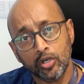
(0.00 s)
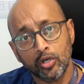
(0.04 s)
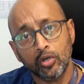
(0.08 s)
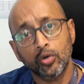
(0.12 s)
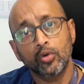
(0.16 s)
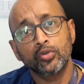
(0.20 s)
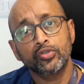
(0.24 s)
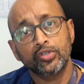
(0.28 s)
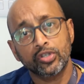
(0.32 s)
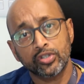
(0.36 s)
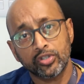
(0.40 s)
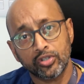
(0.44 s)

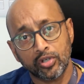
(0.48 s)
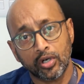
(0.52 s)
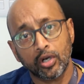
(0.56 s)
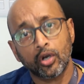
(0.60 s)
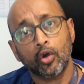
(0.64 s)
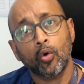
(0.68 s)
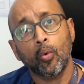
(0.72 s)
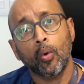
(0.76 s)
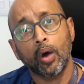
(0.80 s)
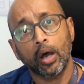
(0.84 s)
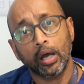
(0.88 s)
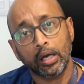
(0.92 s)
doses
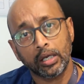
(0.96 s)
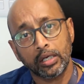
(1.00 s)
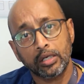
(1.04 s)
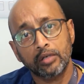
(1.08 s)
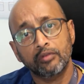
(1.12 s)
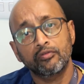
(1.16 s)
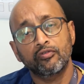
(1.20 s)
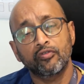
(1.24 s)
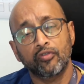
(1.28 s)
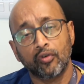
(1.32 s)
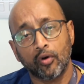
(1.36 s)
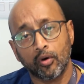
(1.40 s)
required
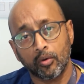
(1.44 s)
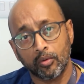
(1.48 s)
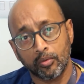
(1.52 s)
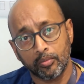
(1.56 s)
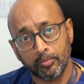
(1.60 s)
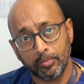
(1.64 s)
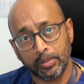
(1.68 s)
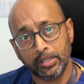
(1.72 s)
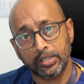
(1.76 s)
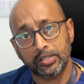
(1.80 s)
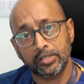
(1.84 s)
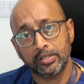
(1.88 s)
for
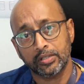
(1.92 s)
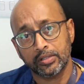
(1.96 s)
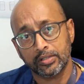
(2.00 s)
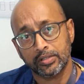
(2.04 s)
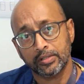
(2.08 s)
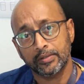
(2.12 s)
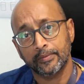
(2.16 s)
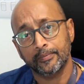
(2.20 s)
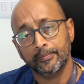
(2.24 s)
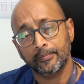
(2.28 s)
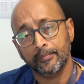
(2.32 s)
patients.